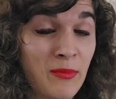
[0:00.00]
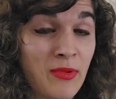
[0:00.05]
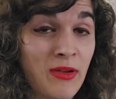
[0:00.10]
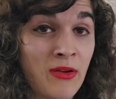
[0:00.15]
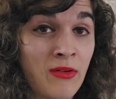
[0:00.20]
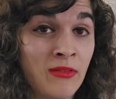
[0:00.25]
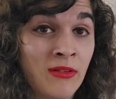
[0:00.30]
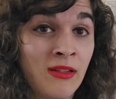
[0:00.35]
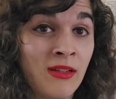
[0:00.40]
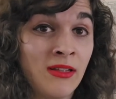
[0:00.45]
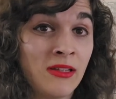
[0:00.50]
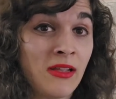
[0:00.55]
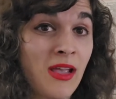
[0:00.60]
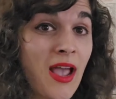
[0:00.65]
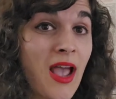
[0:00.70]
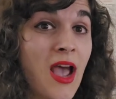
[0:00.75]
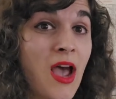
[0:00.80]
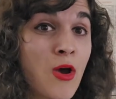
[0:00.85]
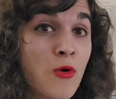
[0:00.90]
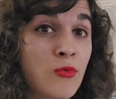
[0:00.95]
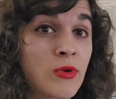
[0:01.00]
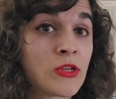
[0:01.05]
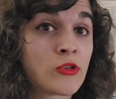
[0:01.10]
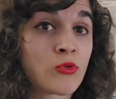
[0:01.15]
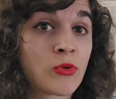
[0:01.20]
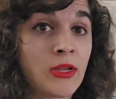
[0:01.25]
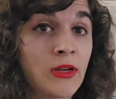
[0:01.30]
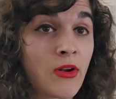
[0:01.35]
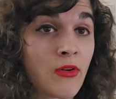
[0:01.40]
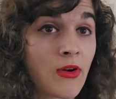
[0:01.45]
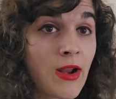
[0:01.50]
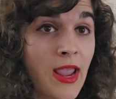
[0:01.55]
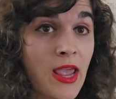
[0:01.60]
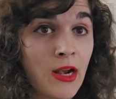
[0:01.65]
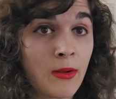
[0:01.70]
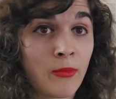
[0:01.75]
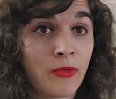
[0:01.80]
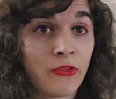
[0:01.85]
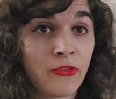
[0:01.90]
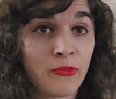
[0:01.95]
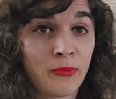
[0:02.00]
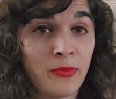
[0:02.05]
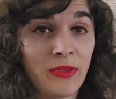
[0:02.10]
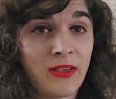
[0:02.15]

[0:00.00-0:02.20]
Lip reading: about how we treat our animals,